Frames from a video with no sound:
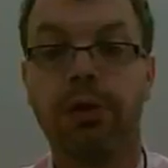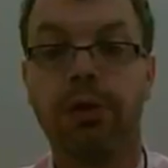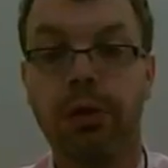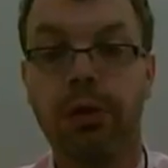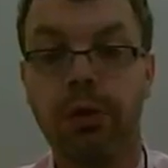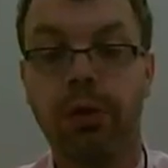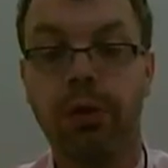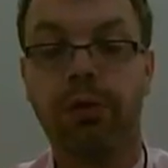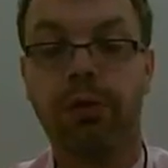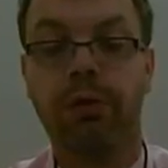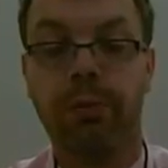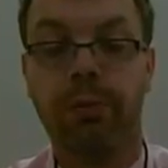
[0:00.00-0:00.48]
to
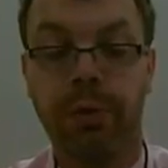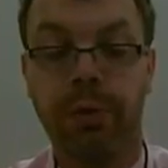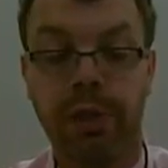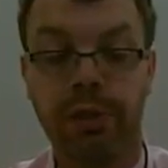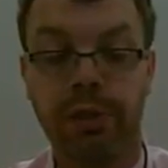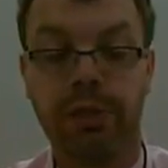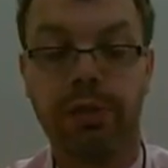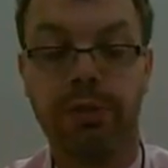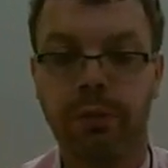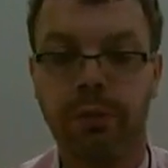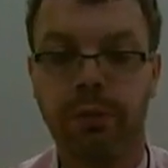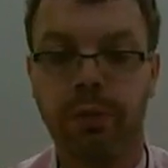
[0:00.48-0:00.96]
3
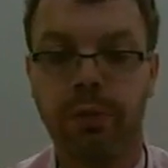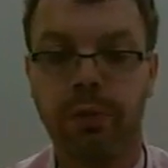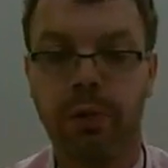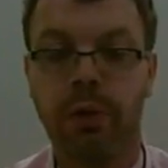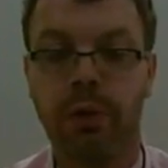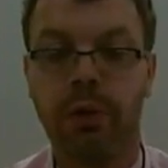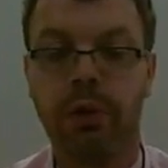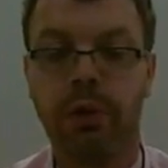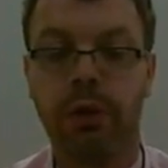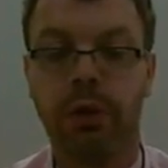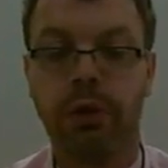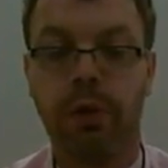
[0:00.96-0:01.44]
minutes.
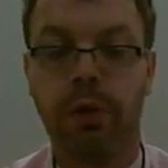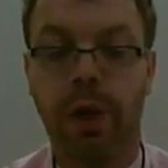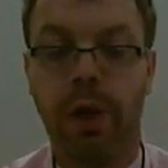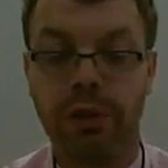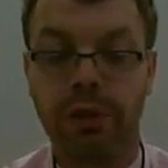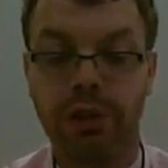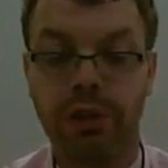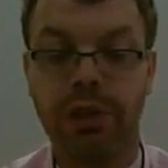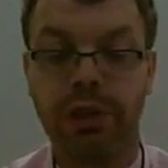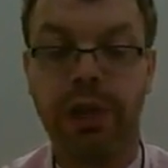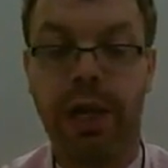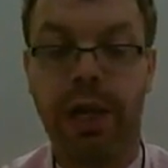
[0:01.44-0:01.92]

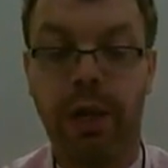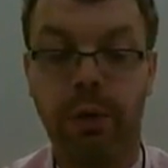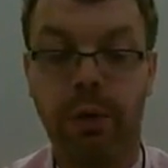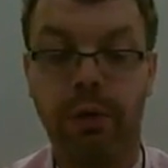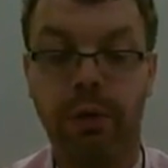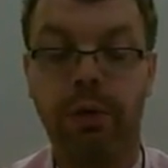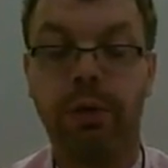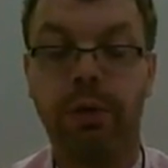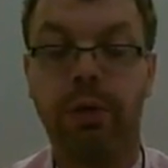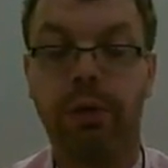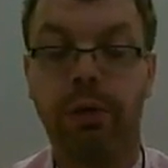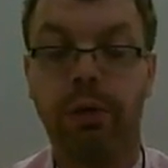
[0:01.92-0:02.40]
Crossing out
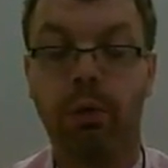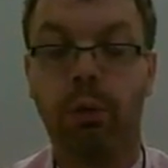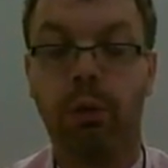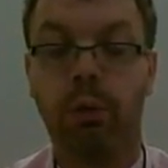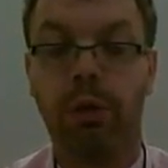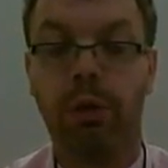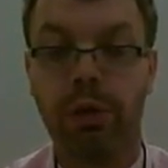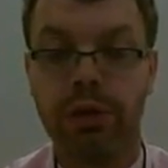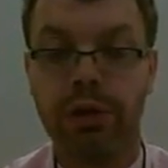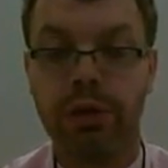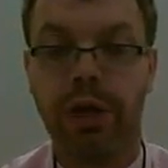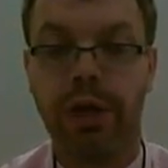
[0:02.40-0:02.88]
the
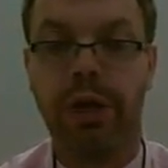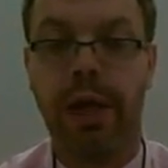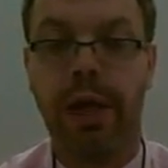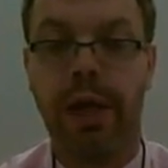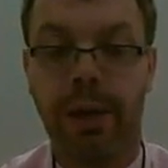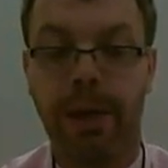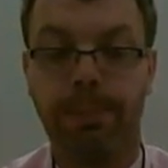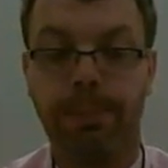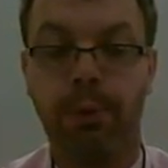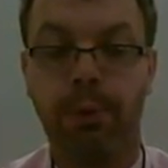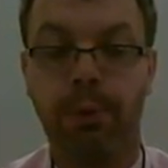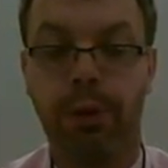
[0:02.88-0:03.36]
words that are not
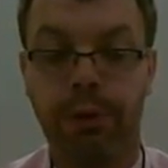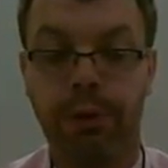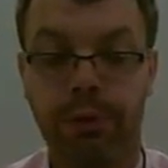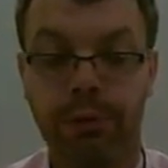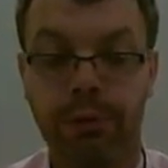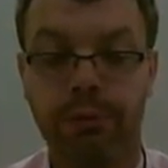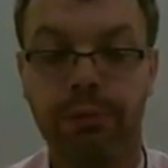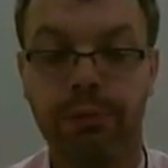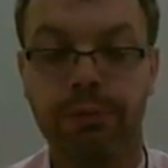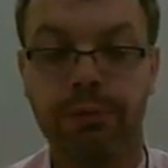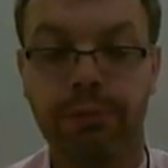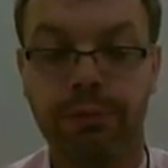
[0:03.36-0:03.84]
important.
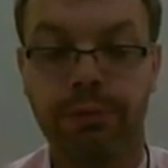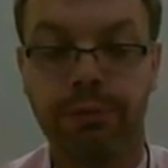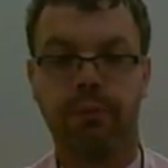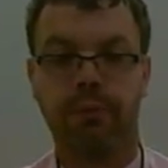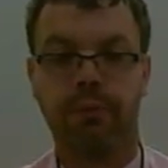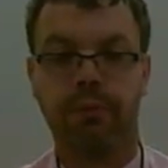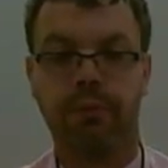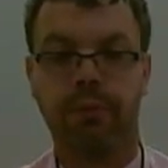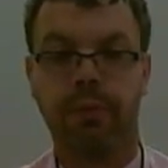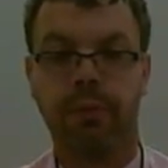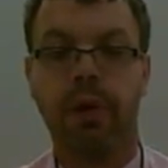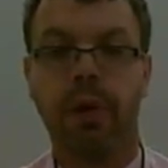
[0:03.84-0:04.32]

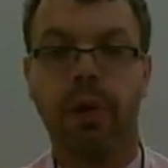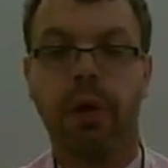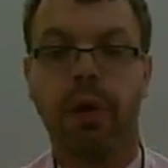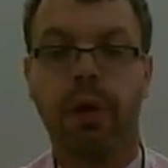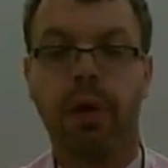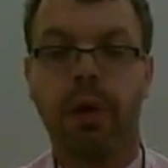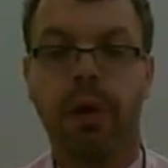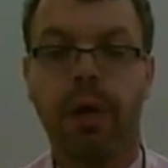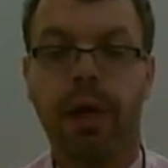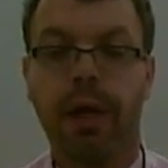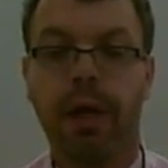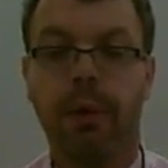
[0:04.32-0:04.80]

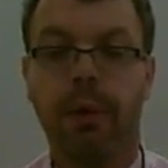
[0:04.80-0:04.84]
And we'll